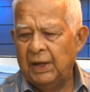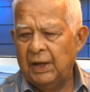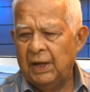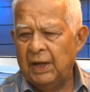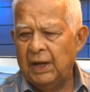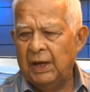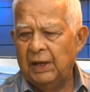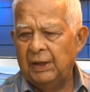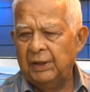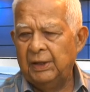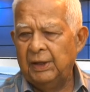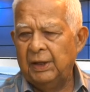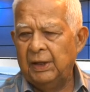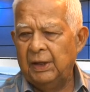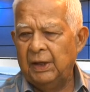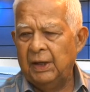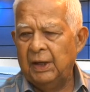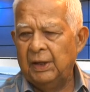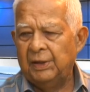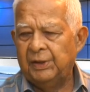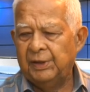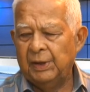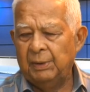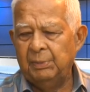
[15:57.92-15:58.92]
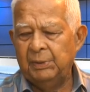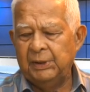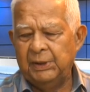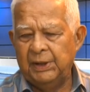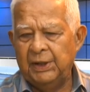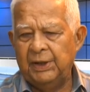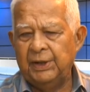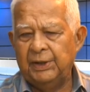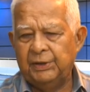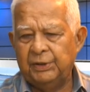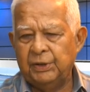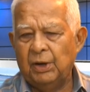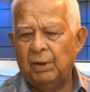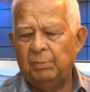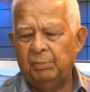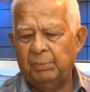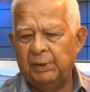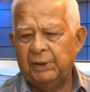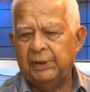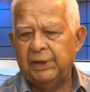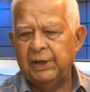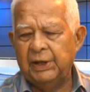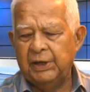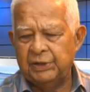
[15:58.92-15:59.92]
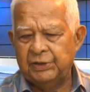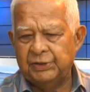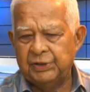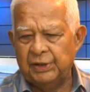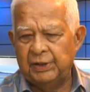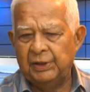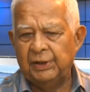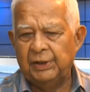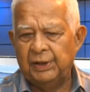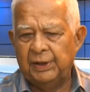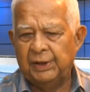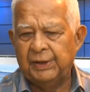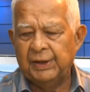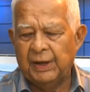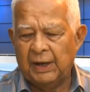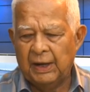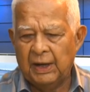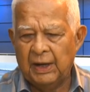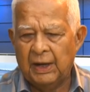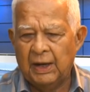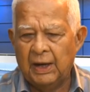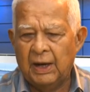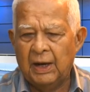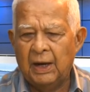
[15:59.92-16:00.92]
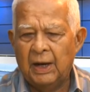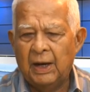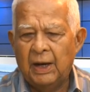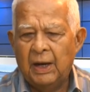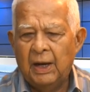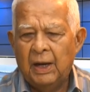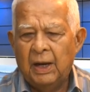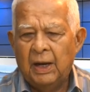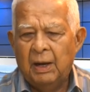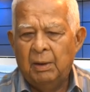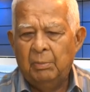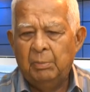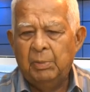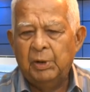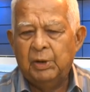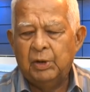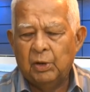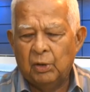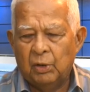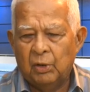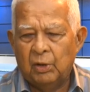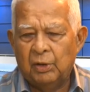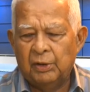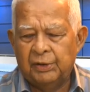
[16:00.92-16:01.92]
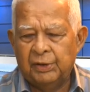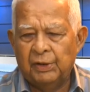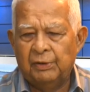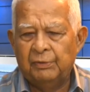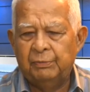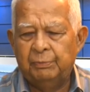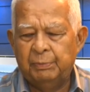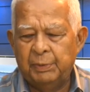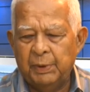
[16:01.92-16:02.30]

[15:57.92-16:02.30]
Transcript: and some of these complications are because of